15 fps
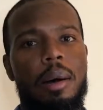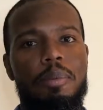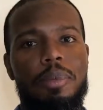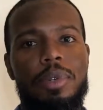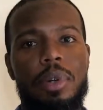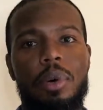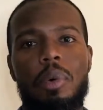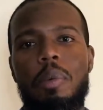
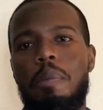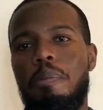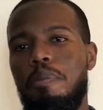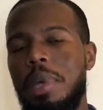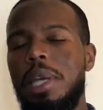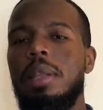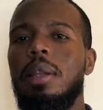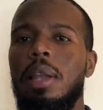So
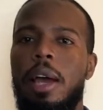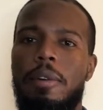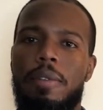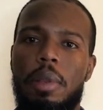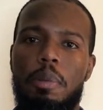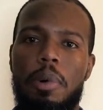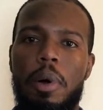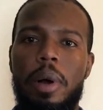be the life of
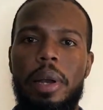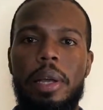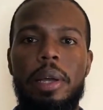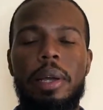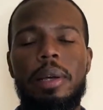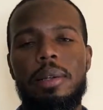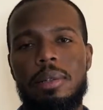the party.